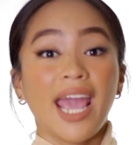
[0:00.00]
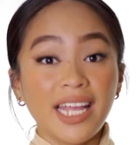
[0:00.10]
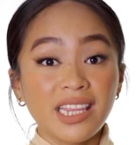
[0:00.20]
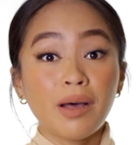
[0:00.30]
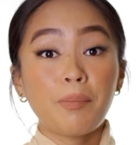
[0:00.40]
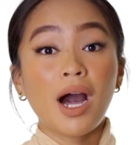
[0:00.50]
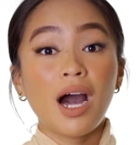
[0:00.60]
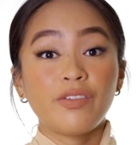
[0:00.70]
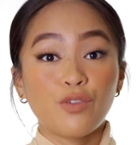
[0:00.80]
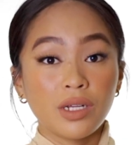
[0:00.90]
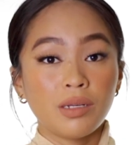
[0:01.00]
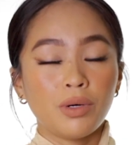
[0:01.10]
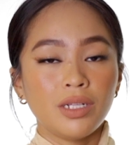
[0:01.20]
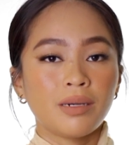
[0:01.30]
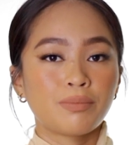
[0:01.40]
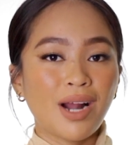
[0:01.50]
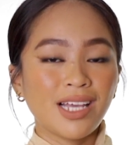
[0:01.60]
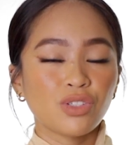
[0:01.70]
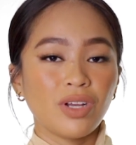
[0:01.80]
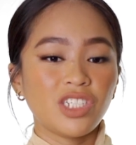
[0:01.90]
And napaka-affordable ng
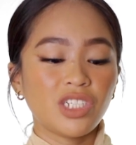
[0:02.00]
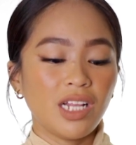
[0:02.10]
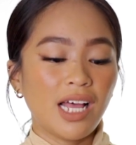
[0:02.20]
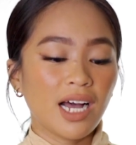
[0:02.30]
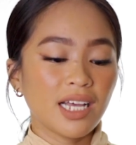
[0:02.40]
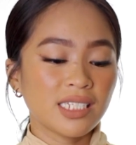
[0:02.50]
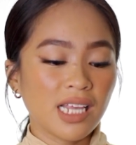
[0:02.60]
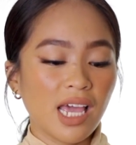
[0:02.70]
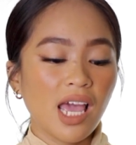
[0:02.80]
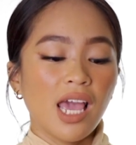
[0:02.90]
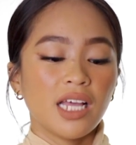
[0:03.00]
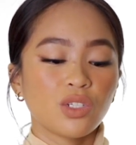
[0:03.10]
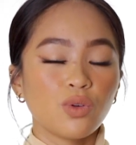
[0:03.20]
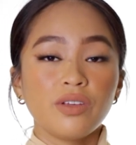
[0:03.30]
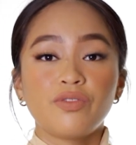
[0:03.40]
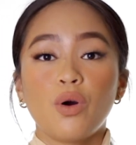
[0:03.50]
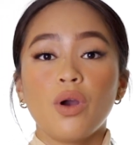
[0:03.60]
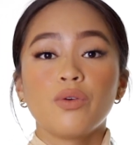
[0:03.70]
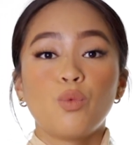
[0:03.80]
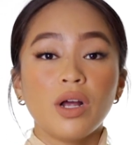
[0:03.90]
price range nila kasi it's only
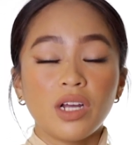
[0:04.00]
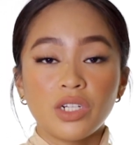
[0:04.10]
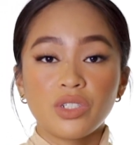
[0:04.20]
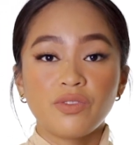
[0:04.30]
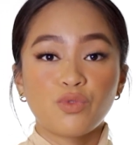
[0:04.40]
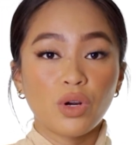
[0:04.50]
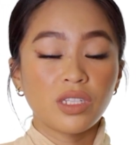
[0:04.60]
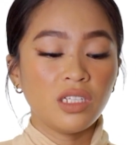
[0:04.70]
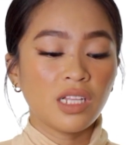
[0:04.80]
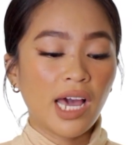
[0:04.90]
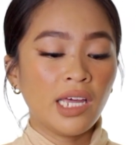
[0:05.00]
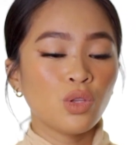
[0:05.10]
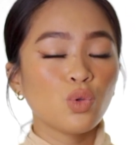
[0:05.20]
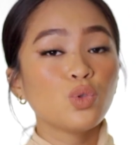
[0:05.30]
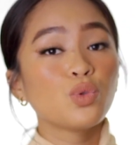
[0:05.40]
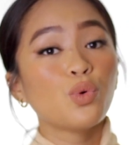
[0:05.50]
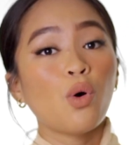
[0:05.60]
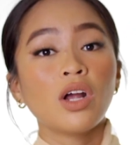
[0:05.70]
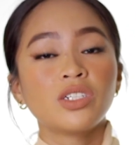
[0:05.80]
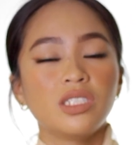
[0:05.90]
for 149 to
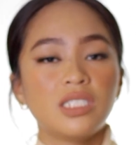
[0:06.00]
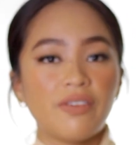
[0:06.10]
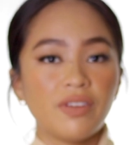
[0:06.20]
275